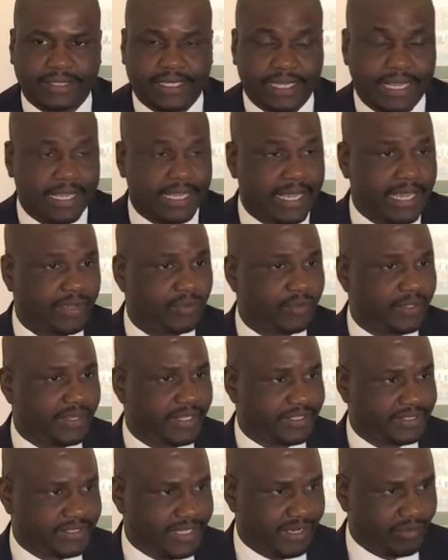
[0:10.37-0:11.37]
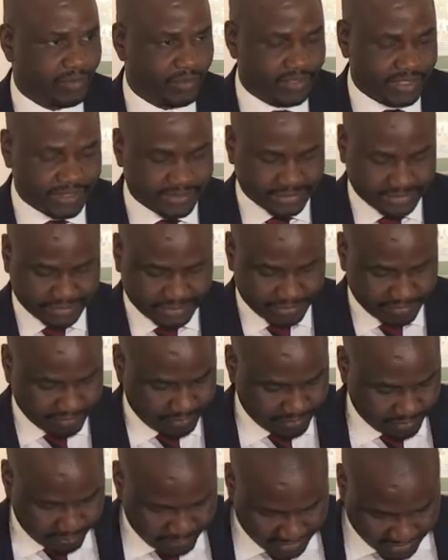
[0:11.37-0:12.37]
engage with the stakeholders,
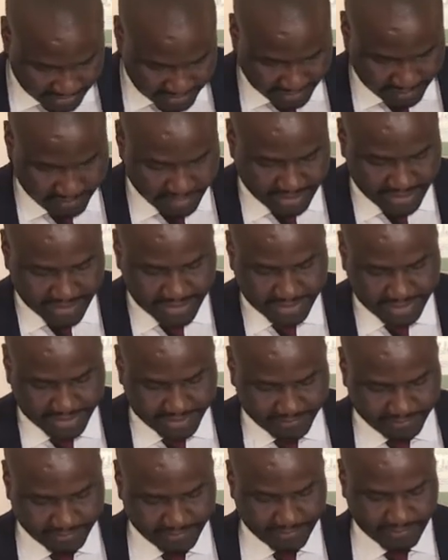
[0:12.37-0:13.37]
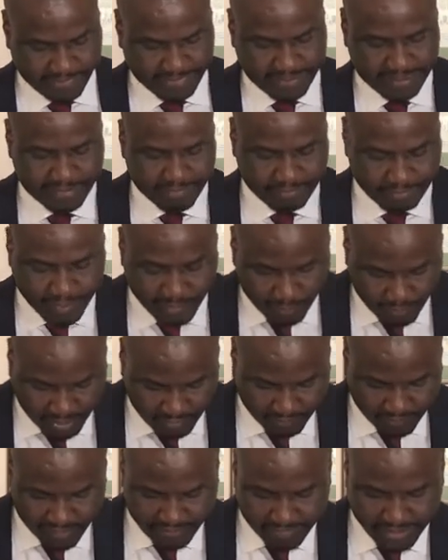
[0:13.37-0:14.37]
the media being
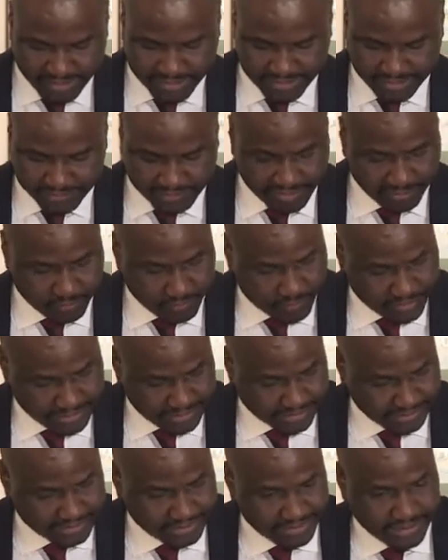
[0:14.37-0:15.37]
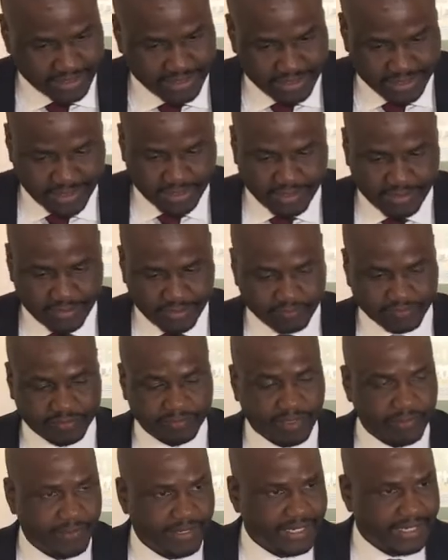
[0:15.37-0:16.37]
one of the major stakeholders of
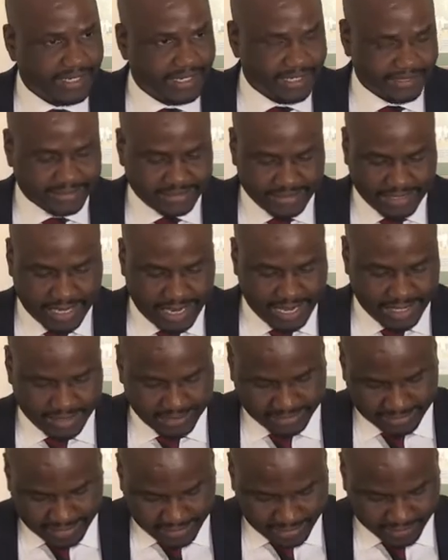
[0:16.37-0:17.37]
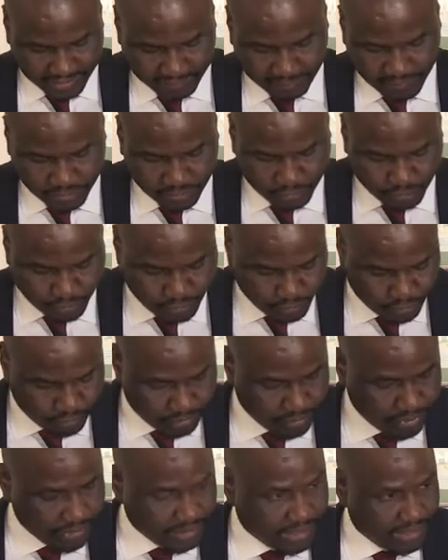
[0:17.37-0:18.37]
Zimbabwe cricket, and speak to
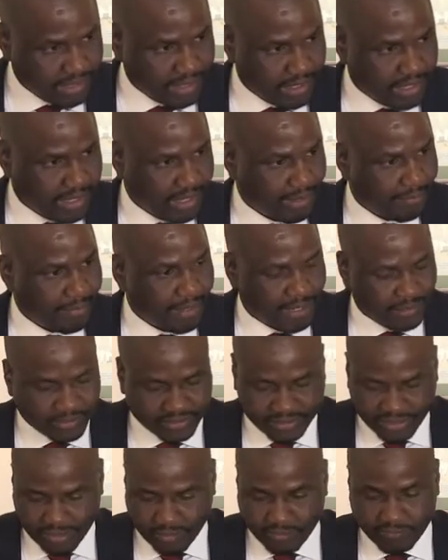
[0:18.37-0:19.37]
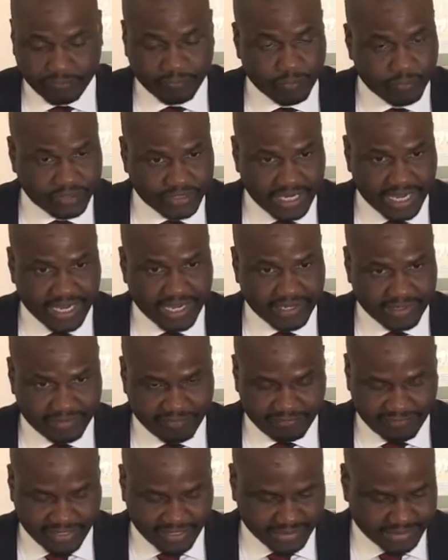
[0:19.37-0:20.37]
you about our future and
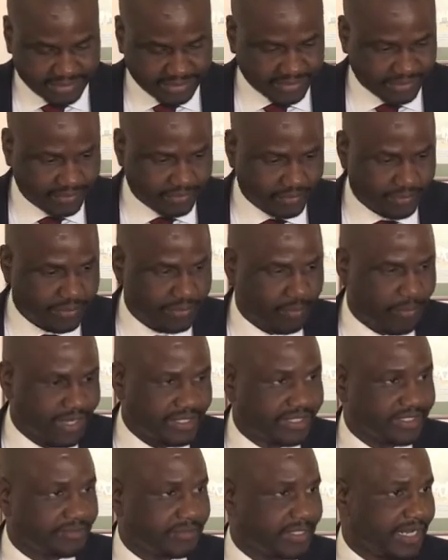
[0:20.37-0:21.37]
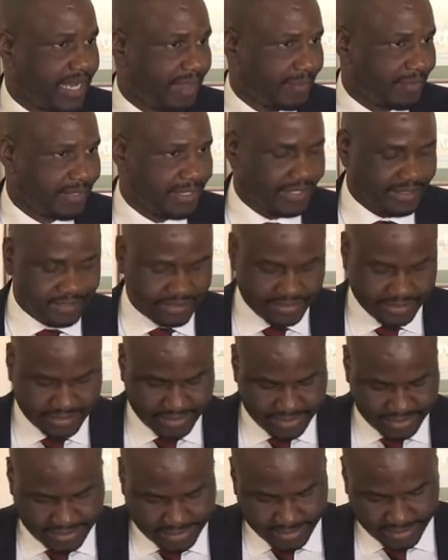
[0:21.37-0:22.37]
reflect on what has been happening
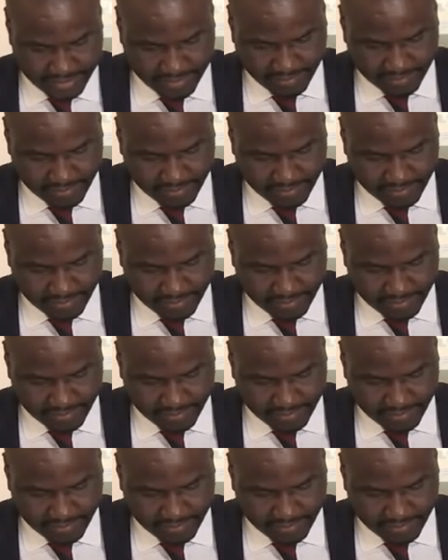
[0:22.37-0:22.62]
in the